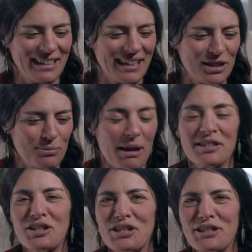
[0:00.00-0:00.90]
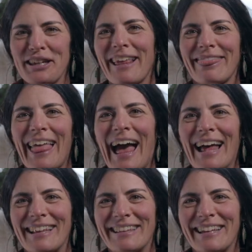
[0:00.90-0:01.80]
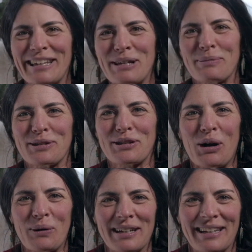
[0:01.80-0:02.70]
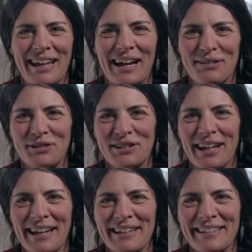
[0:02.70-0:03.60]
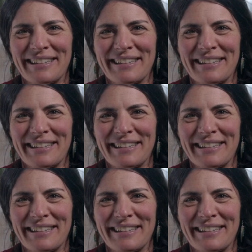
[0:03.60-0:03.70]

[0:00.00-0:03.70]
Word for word: It's messages like that that keep us going day after day.